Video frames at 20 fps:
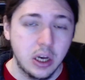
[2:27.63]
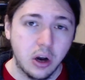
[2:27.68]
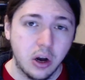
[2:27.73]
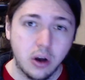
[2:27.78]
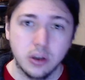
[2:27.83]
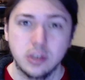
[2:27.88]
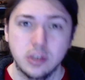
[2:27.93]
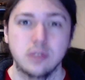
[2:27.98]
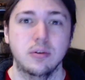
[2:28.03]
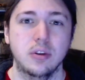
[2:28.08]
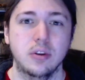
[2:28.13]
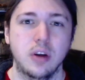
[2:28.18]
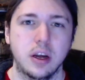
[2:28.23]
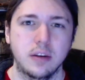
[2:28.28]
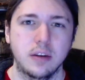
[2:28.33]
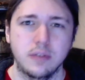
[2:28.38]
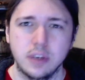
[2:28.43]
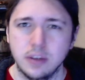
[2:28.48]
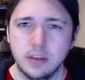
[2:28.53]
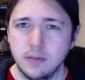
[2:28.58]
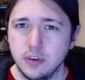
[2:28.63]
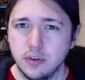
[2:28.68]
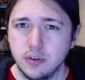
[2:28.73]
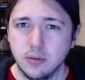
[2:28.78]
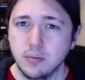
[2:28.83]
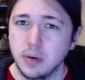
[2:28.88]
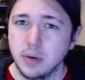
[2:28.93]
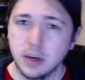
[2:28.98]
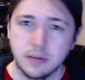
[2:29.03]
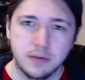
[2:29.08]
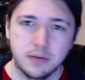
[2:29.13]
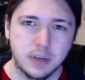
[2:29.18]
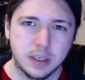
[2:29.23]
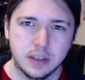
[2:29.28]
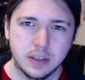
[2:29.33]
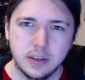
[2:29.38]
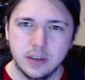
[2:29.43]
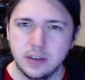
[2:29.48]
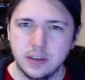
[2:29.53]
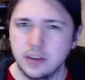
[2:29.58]
Also, a lot of individual bug
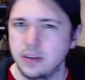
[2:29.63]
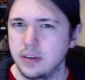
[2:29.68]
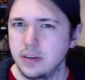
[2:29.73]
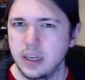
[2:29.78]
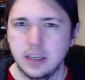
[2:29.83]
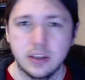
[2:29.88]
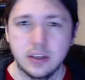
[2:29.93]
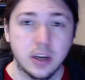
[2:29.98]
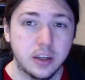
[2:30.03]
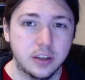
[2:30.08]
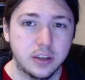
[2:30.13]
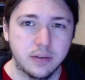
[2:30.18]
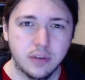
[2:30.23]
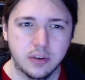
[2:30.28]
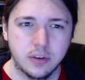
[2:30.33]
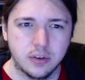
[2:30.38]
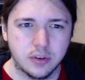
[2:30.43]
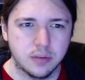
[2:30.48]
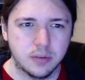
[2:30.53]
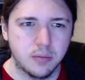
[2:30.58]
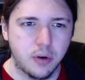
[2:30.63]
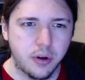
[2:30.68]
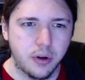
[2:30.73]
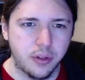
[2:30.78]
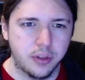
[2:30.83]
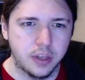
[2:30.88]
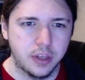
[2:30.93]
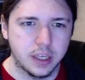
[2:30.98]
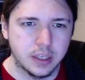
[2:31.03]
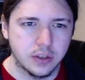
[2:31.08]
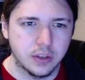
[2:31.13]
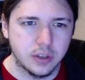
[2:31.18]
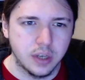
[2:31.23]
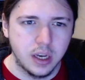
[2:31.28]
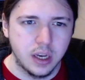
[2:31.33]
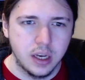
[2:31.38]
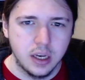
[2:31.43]
fixes and tons of other small things.